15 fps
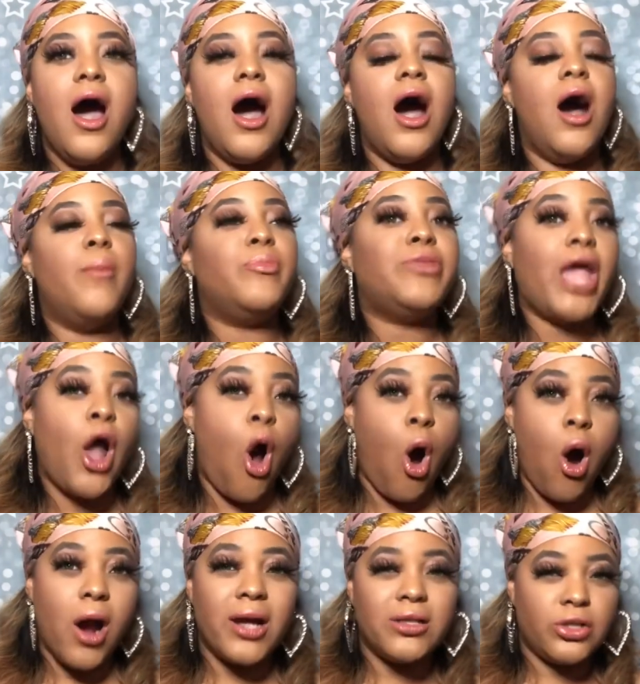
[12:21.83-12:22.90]
They
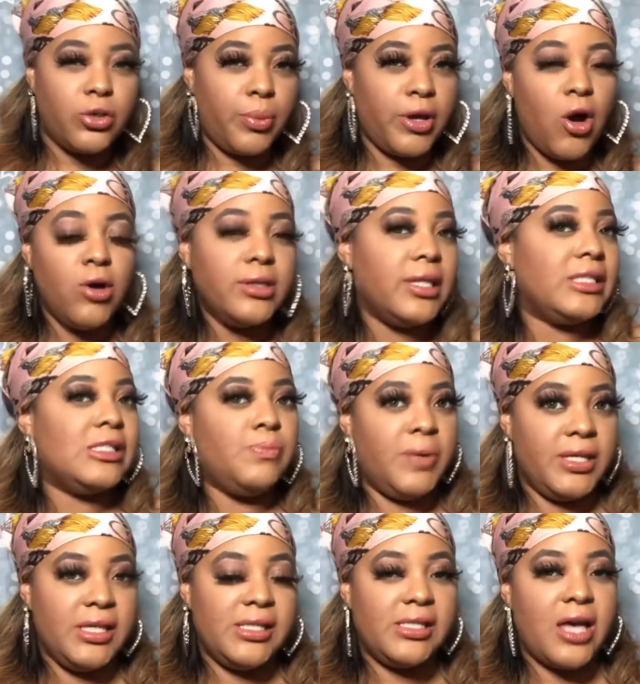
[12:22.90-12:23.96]
are a little bit on the
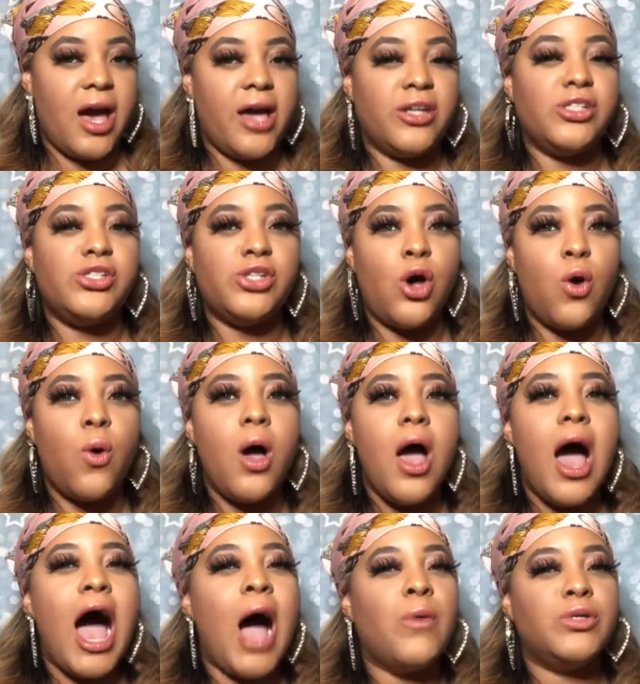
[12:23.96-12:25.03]
spendy side, so
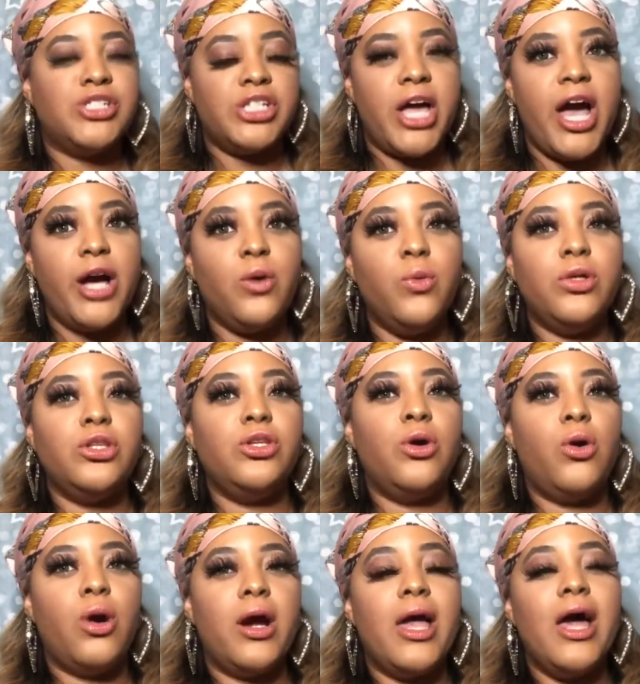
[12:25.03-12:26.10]
I would check with
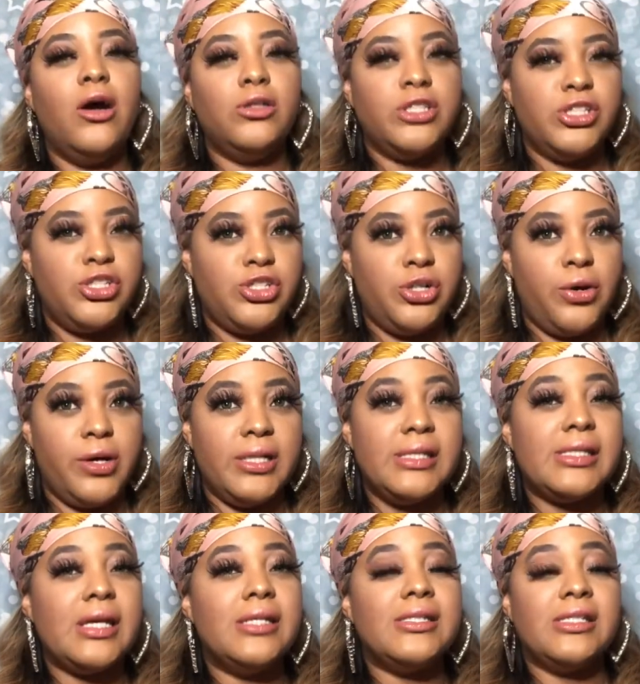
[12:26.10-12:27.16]
your health
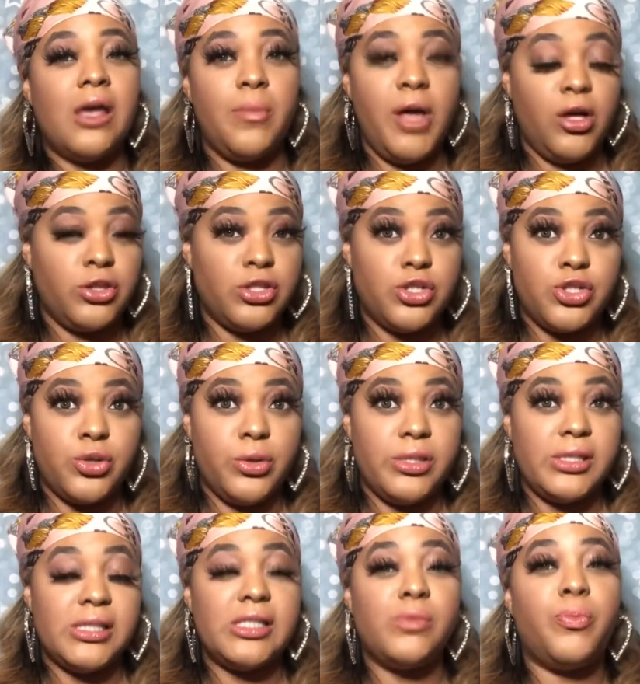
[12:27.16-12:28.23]
insurance. Some health
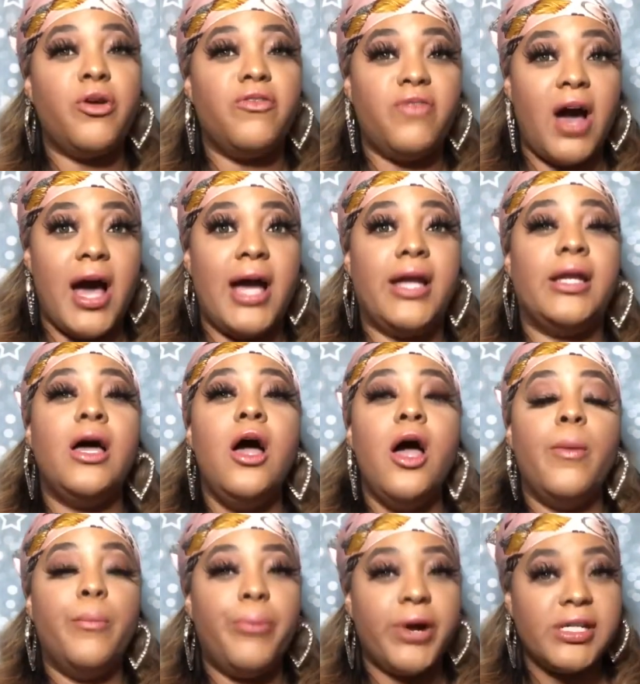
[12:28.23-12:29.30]
insurances provide
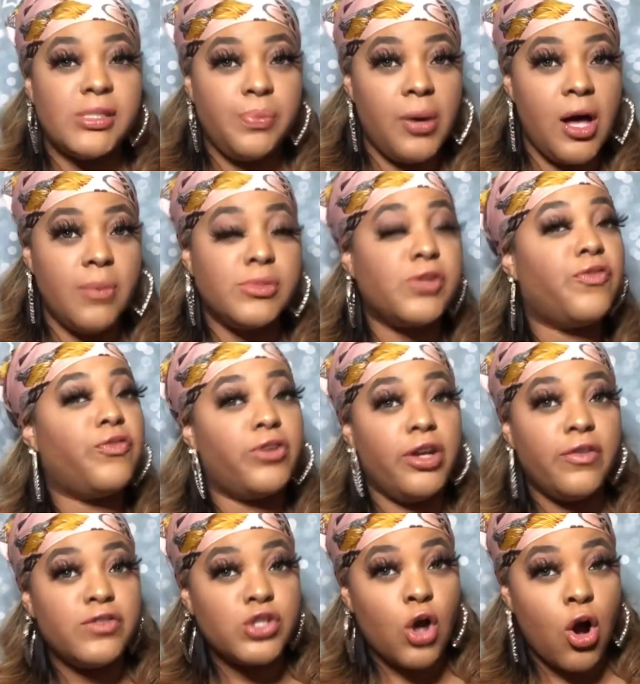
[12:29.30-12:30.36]
breast pumps free
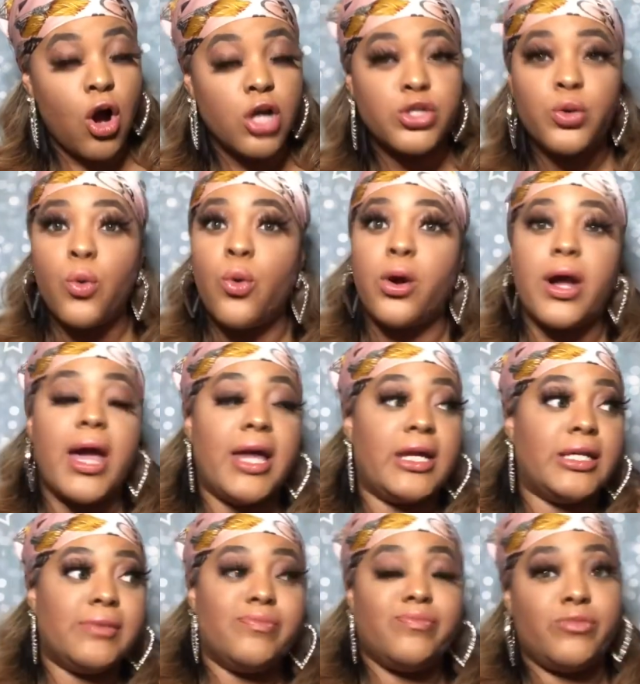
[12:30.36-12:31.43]
of charge or at
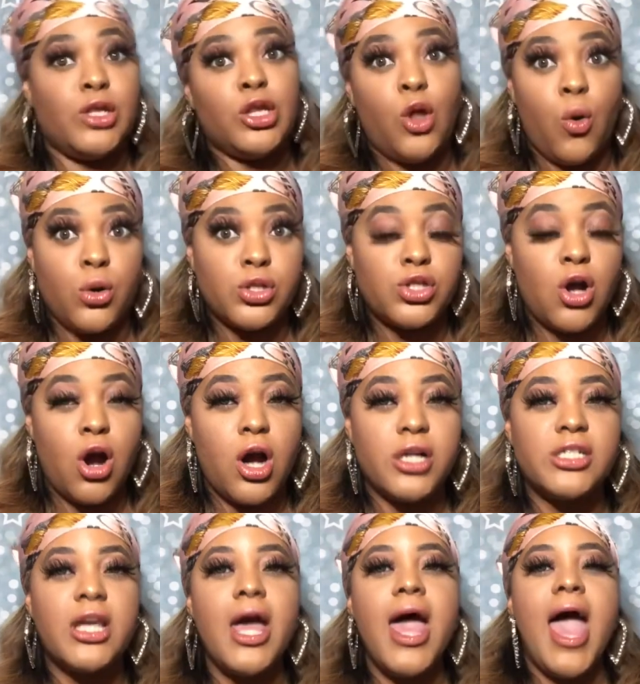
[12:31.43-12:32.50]
a lower
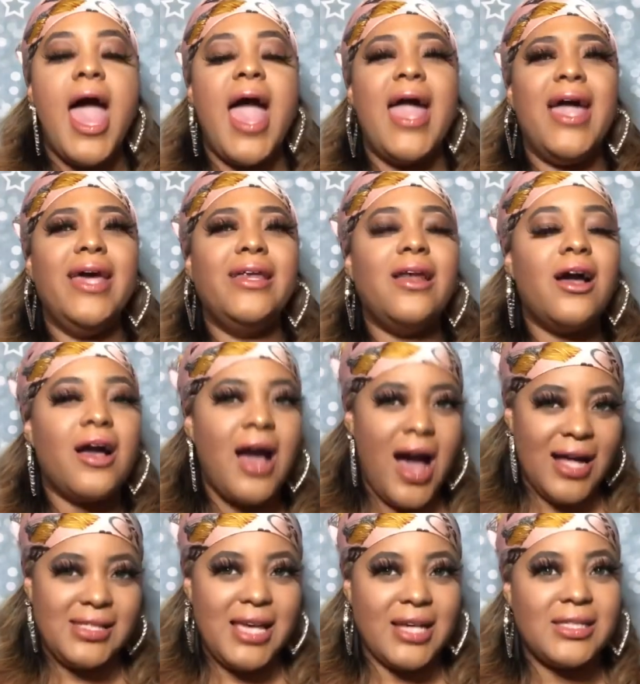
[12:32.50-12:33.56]
charge, and
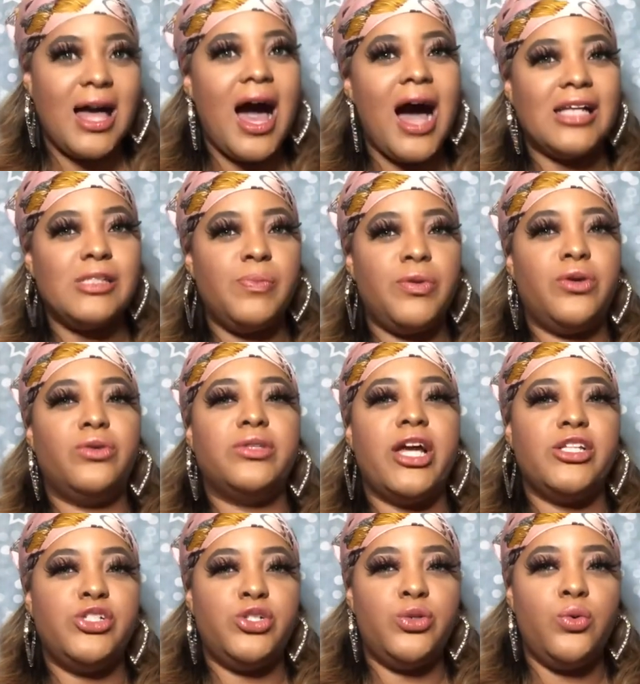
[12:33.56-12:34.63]
contact the hospital
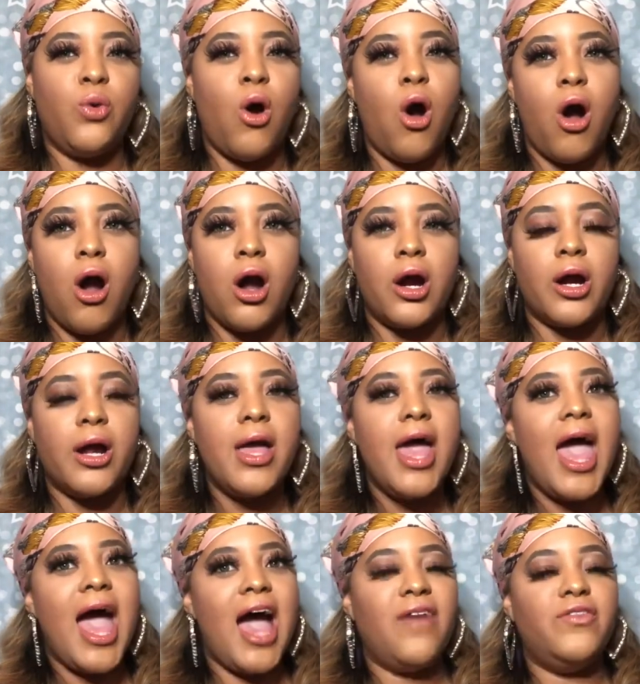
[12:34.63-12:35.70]
that you are
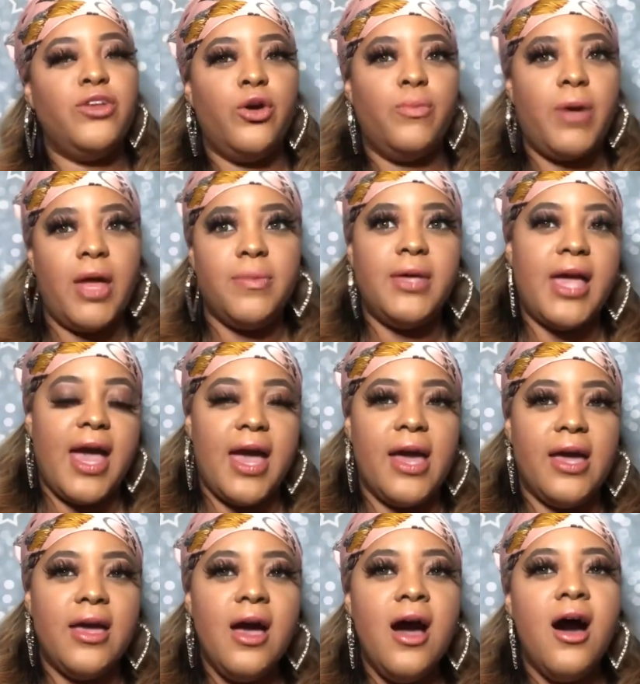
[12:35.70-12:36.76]
having your baby
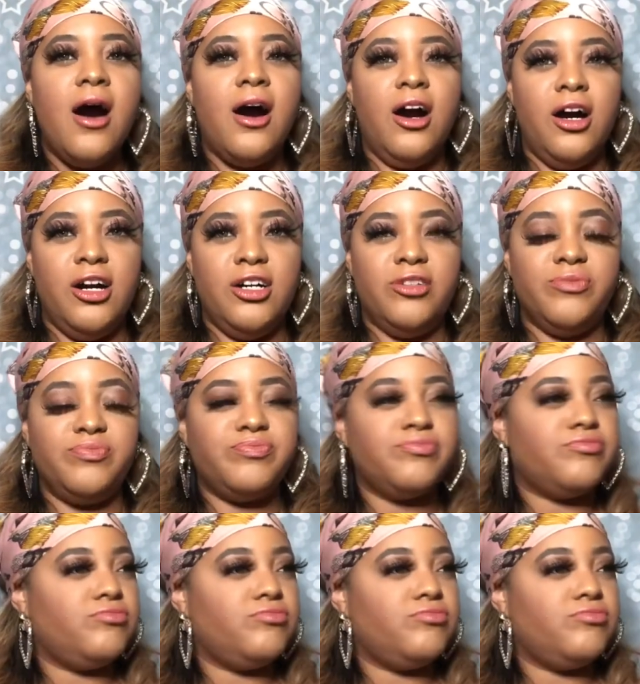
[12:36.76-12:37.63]
at. A